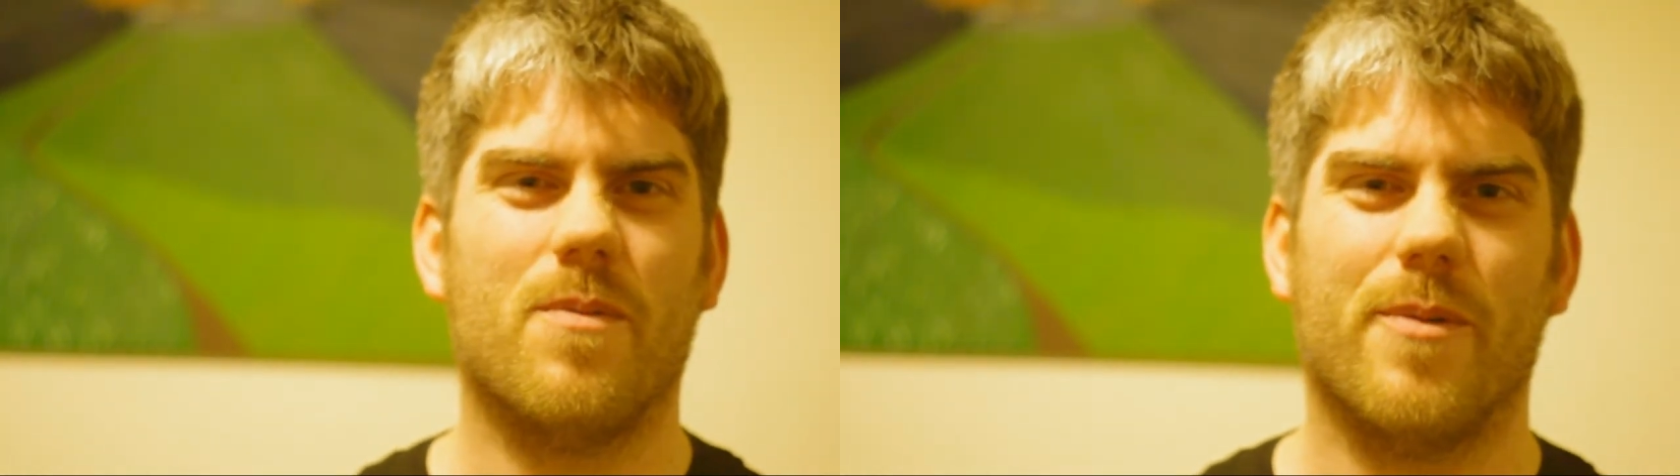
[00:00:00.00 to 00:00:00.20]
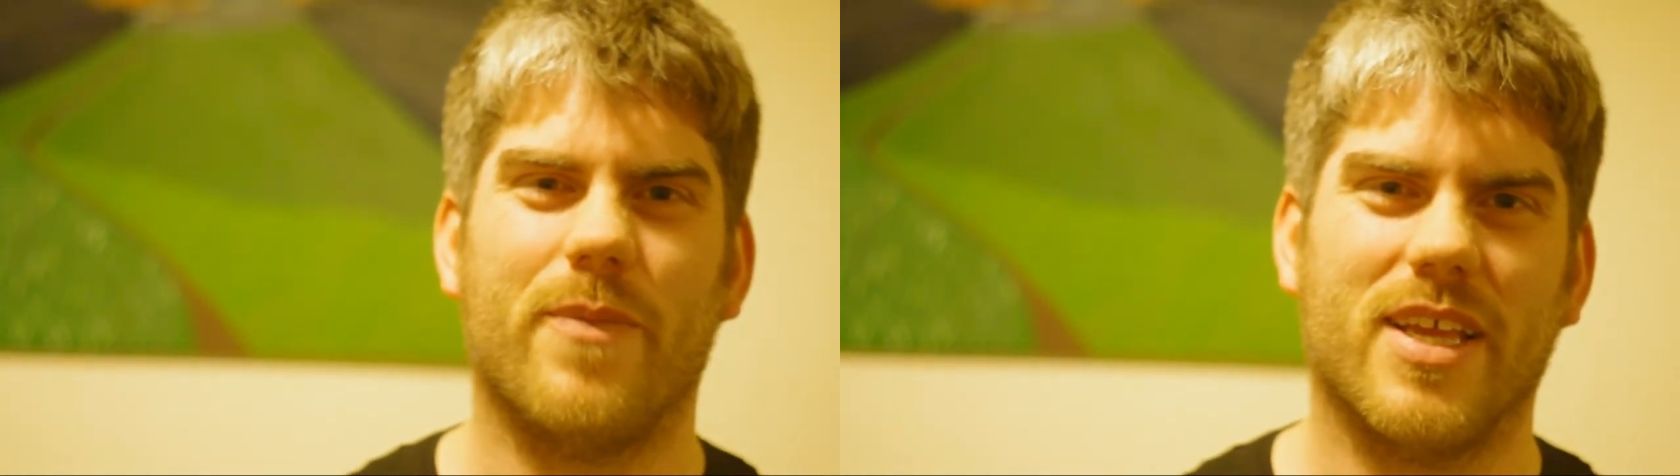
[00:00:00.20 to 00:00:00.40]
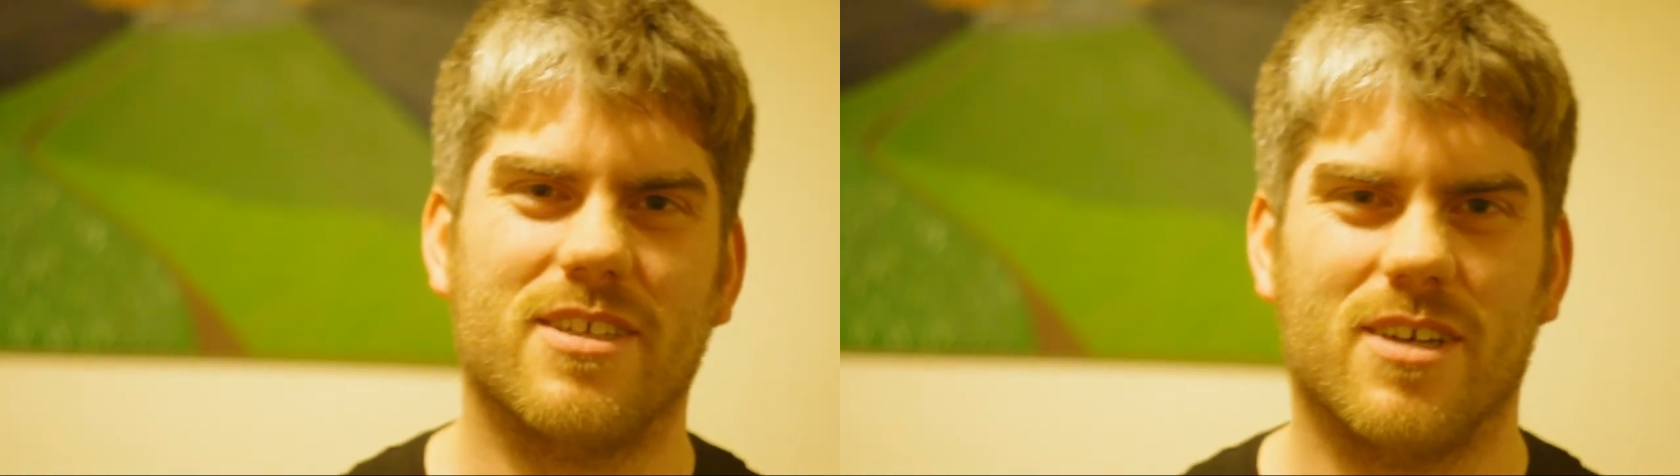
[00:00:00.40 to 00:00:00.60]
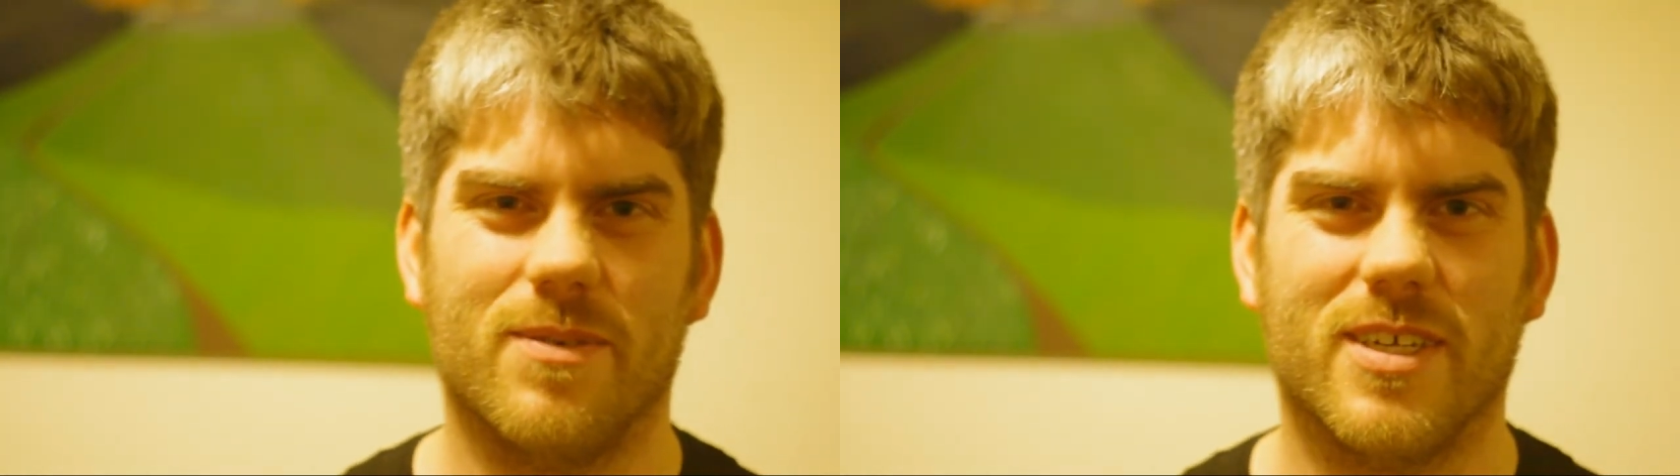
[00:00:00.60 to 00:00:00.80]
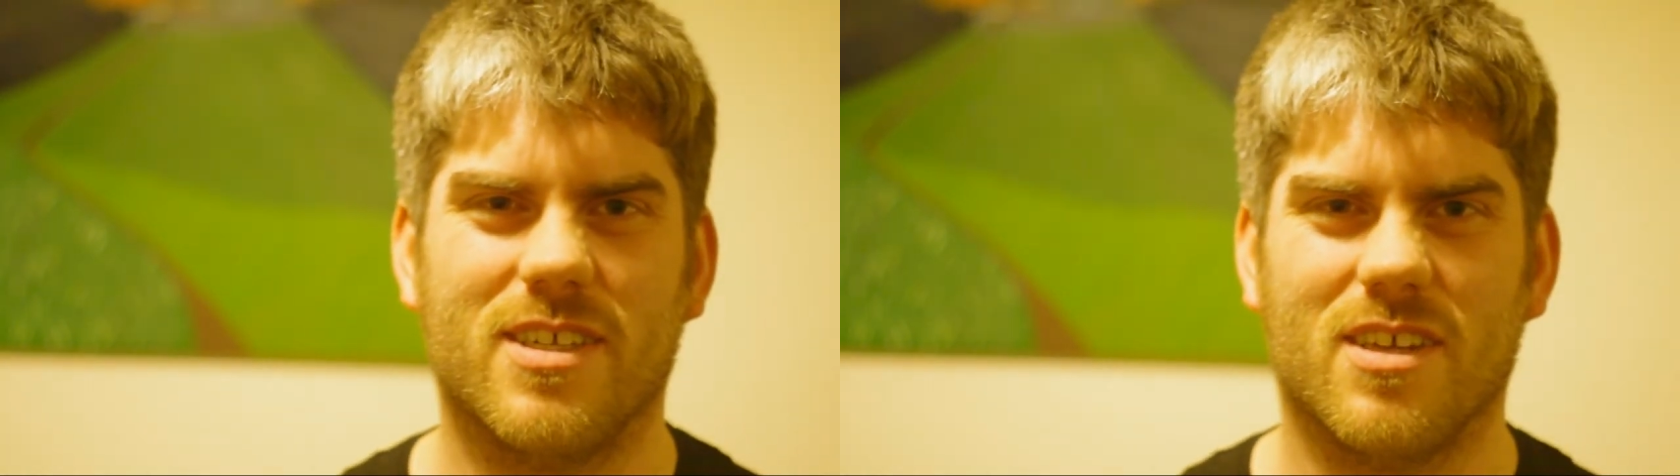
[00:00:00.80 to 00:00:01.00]
what my
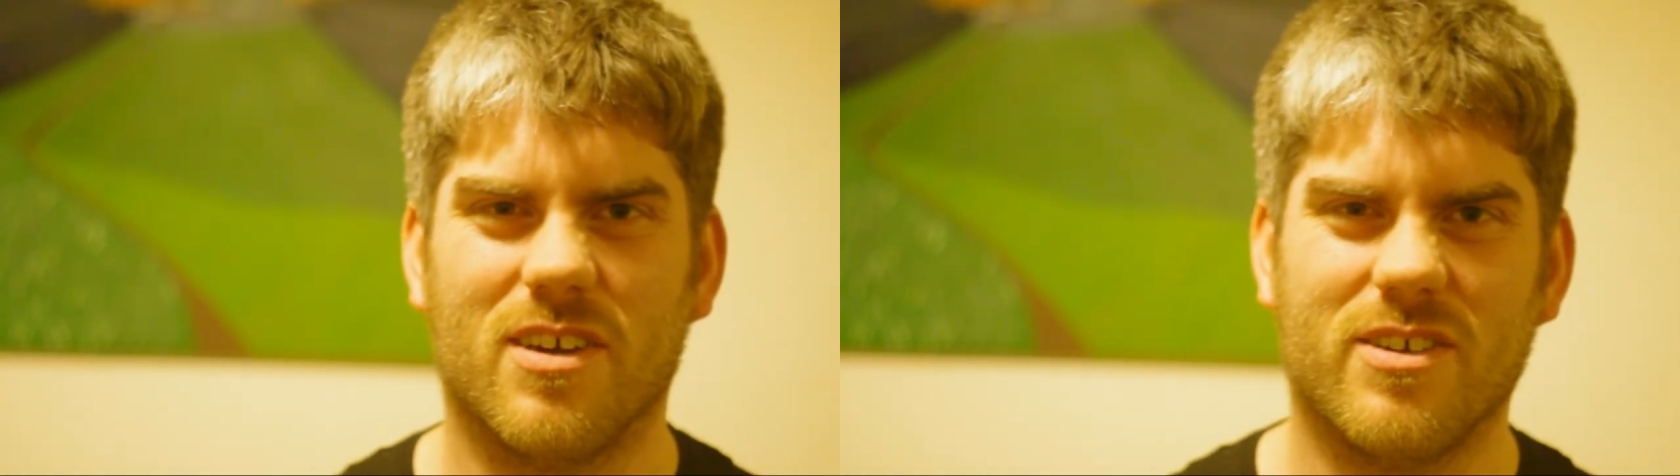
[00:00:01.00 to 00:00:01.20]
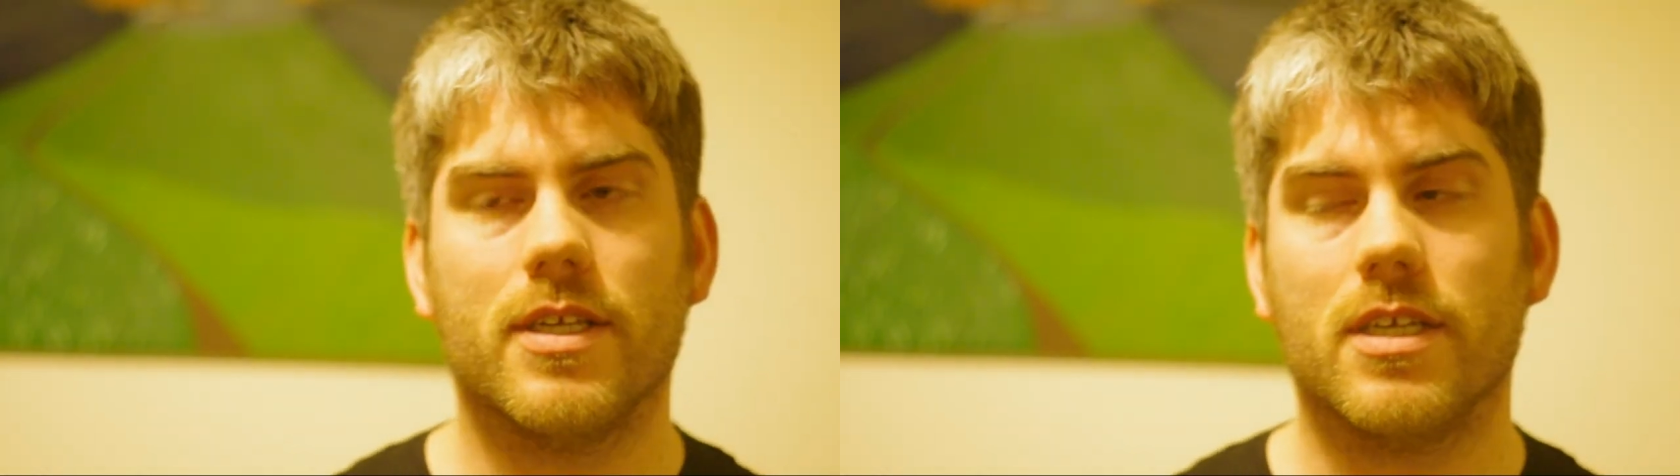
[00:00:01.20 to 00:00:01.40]
bedtime is, though.